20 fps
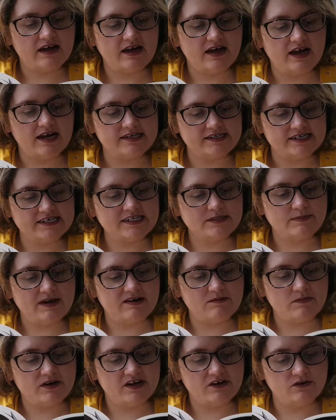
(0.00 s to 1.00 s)
I
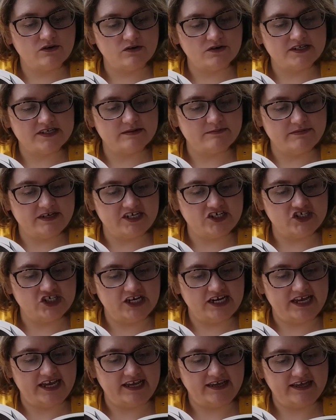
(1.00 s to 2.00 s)
dismount my horse
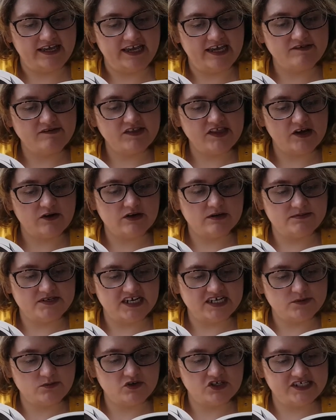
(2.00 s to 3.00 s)
immediately. Even though I'm
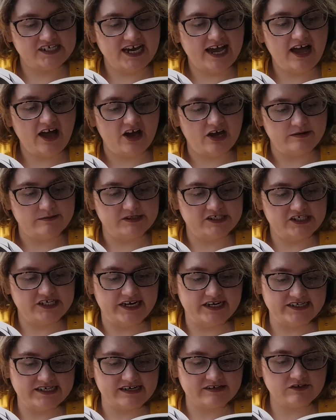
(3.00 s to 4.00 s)
desperate to get home and
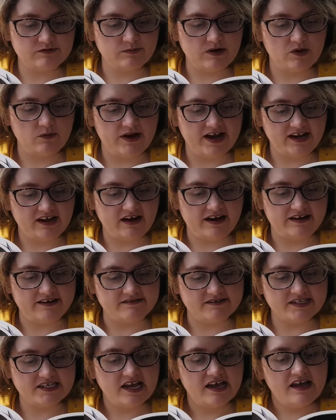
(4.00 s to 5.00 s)
change out of my wet
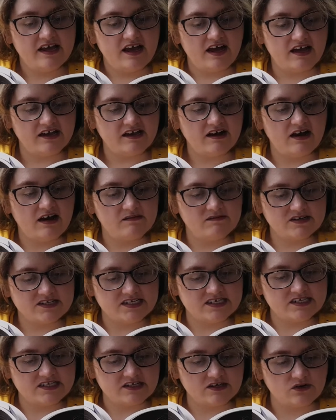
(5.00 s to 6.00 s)
clothes, I can't
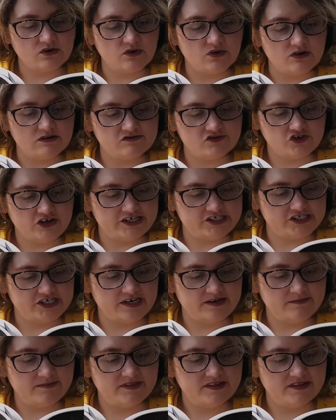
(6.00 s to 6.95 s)
resist the call of treasure.